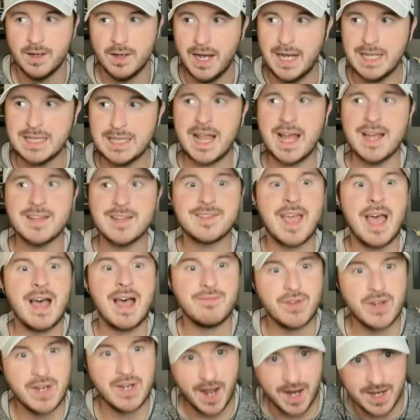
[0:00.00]
I'd like to
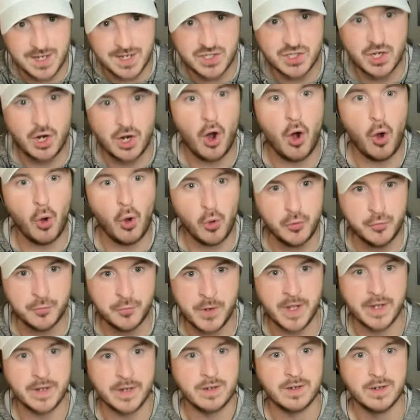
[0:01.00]
have a nice cold
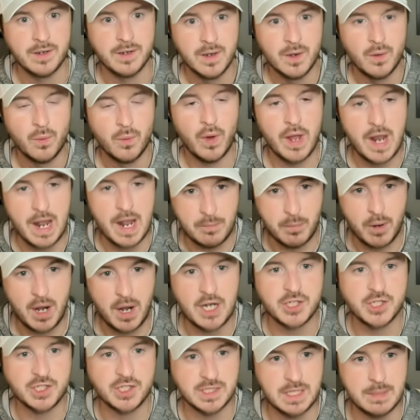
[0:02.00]
one when I'm
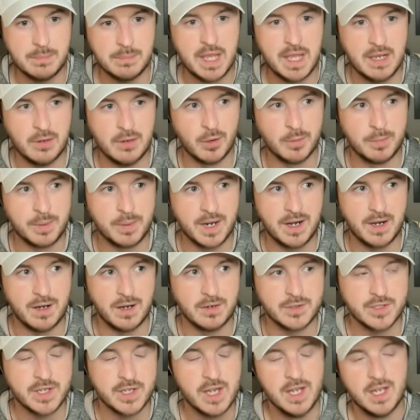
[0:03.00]
watching the Baylor
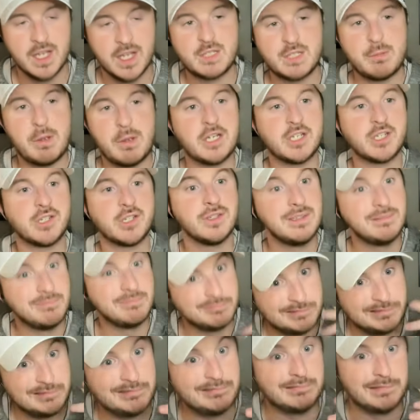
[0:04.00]
Bears, especially
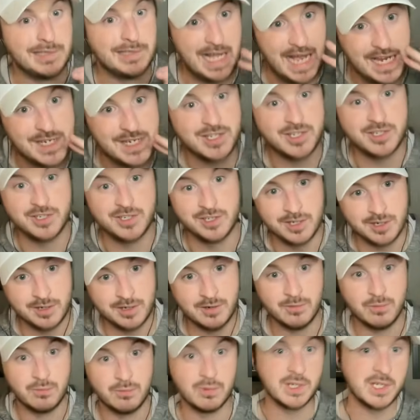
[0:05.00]
last
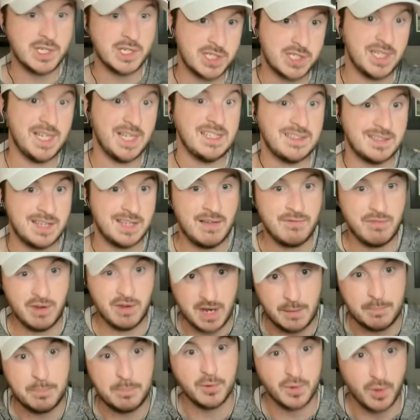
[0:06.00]
year. Wouldn't you like to have a
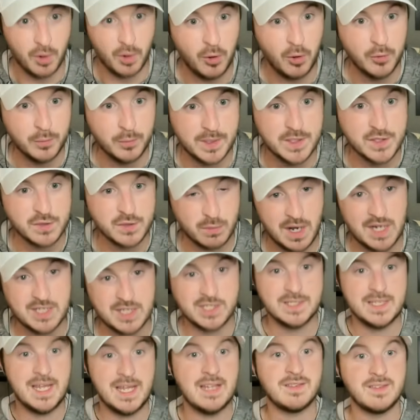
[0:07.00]
couple cold ones
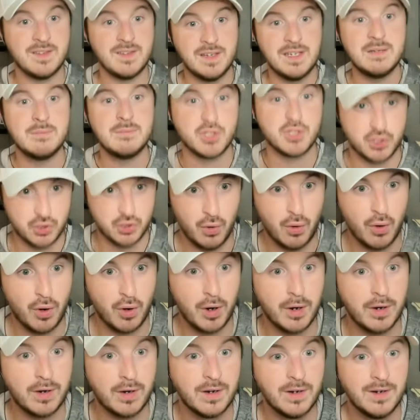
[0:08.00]
watching that team?
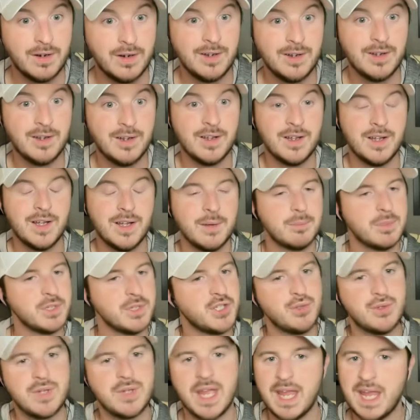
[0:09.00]
Sure.
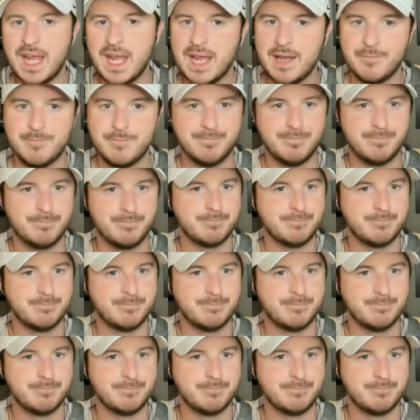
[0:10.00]
But you can't.